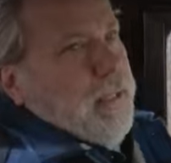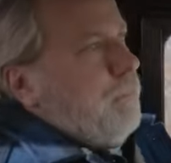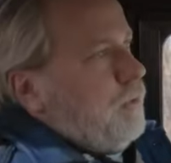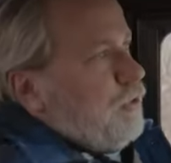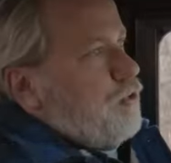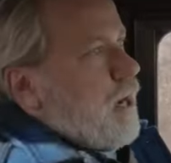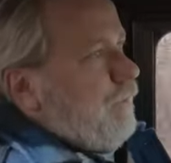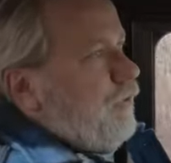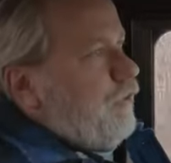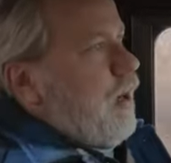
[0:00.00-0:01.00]
be able to
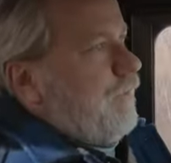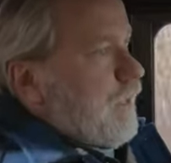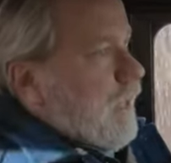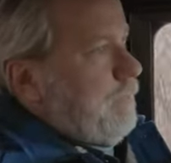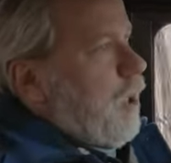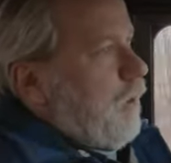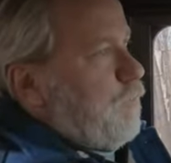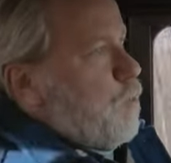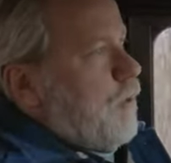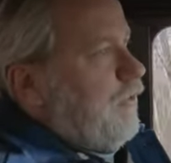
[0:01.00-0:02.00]
drive a soft top all
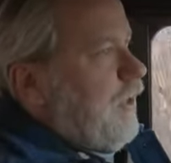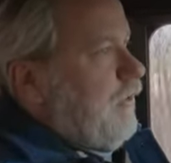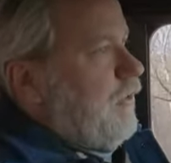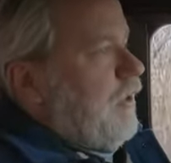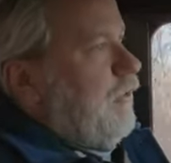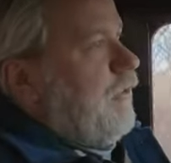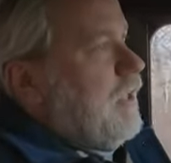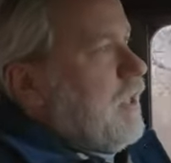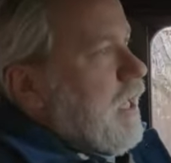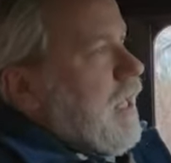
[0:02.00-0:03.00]
four seasons.
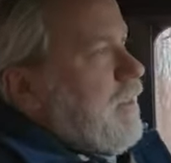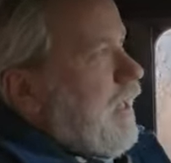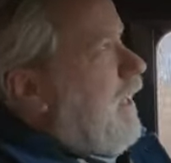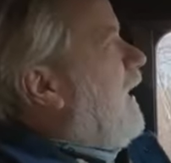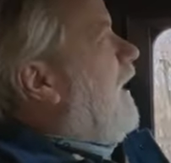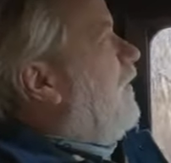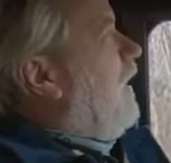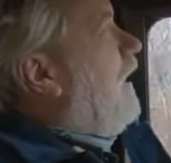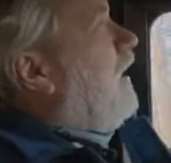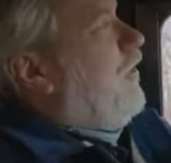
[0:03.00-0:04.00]
And then it has
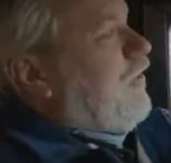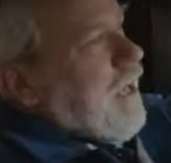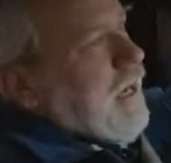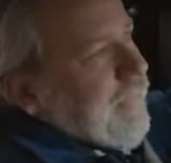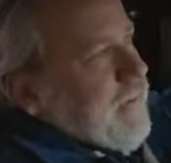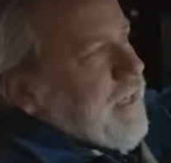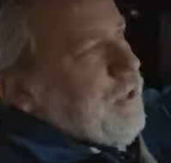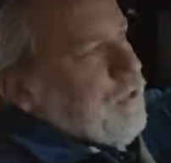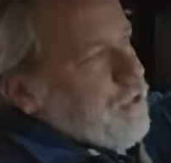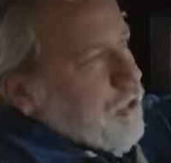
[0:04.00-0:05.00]
an inside
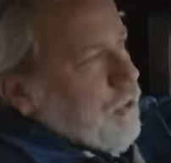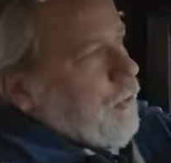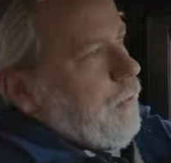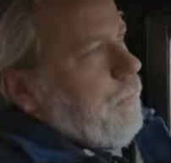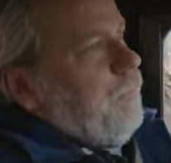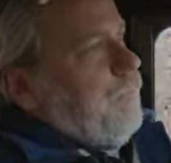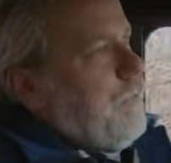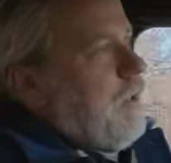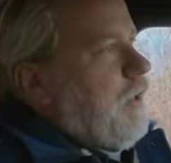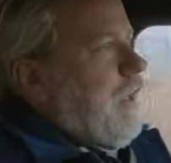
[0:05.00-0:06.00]
layer too
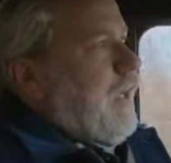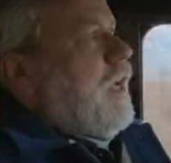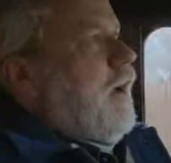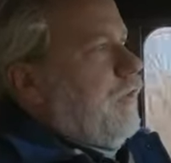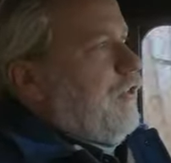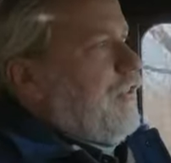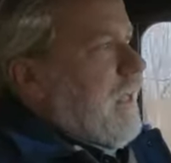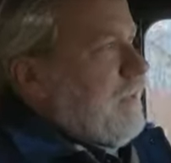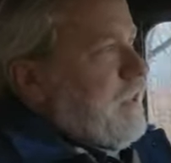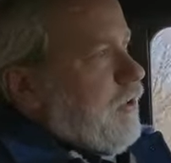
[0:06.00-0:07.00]
that covers
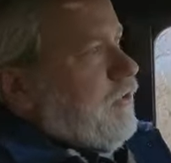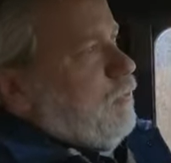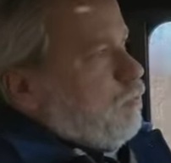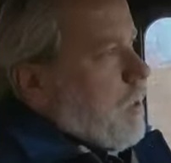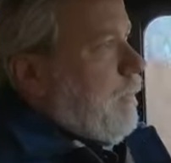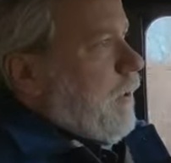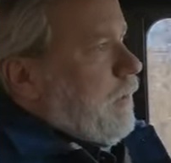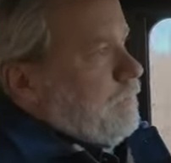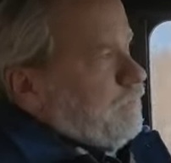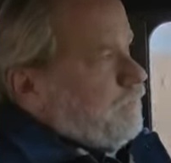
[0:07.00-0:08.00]
that dense rubber.